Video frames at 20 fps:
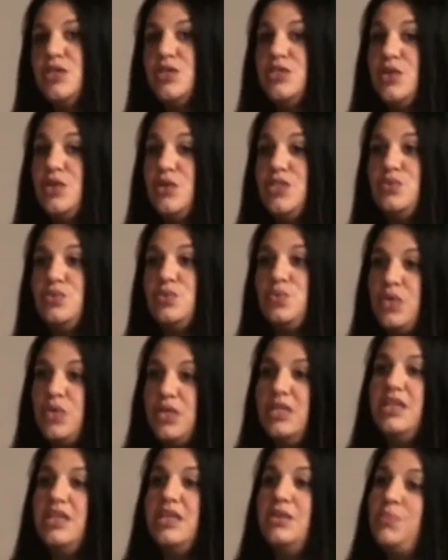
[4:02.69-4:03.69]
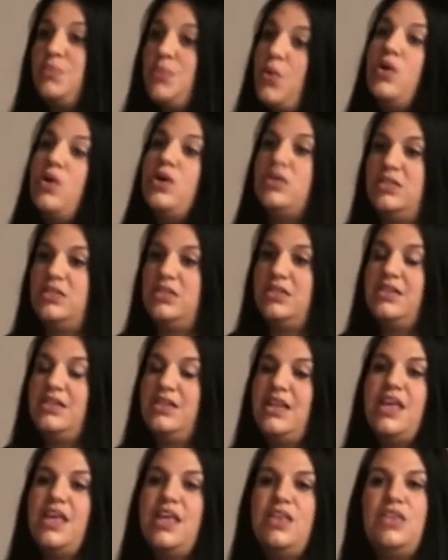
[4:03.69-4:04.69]
So it's really
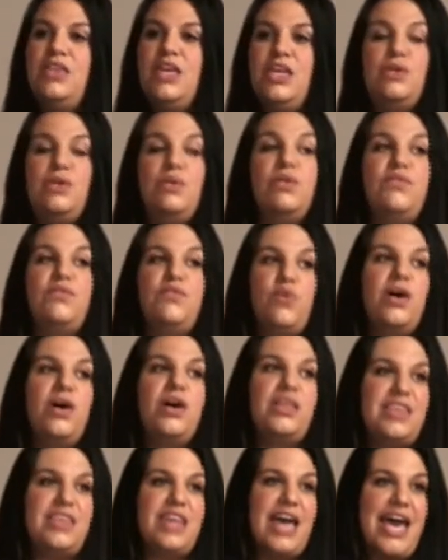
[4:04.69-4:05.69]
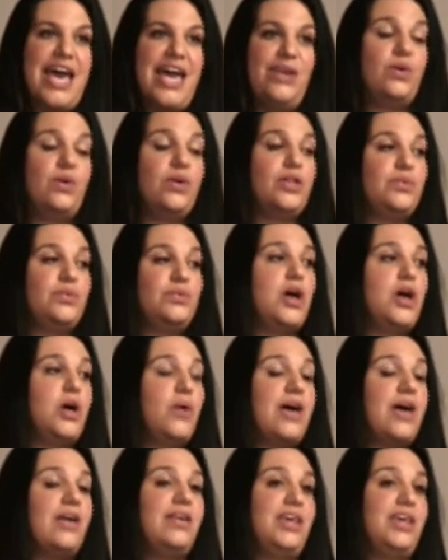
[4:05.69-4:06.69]
important that you avoid that or you
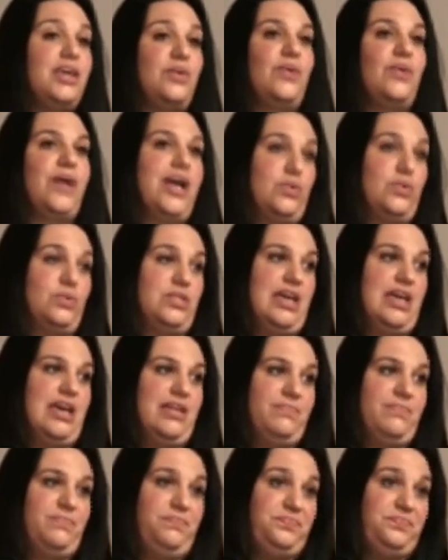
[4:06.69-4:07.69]
know how to get around it.